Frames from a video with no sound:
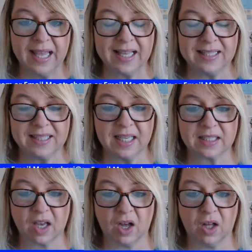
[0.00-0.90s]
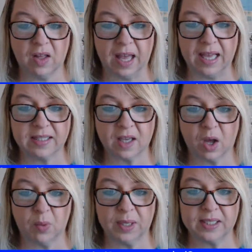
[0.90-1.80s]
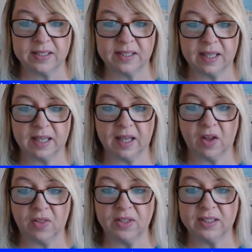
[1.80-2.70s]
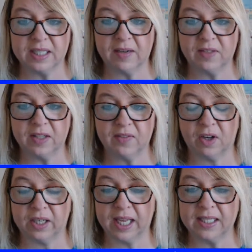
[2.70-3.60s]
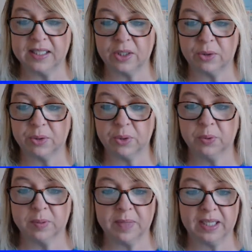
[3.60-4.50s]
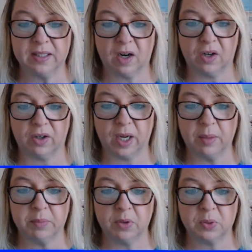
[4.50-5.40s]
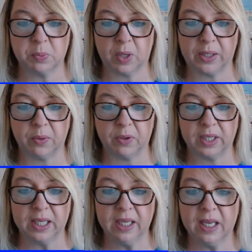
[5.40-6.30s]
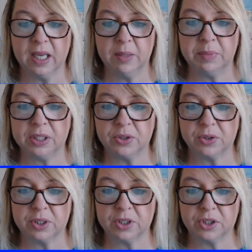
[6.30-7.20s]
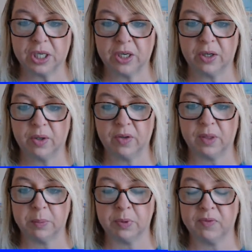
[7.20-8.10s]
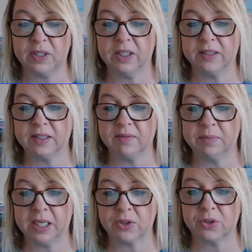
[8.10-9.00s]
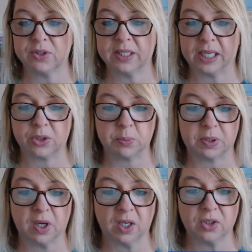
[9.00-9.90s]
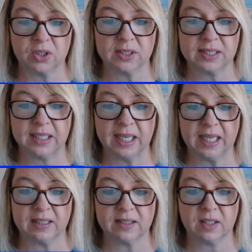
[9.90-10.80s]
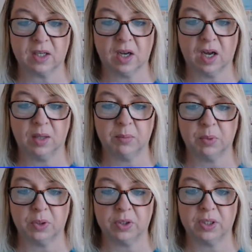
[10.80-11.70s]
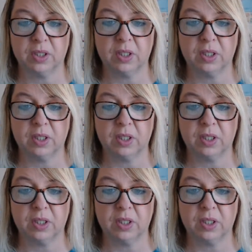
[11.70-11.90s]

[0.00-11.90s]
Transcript: It says, as always, the health and safety of our guests and crew remain our utmost priority. Be sure to share the preventative measures and extra precautions enhanced on board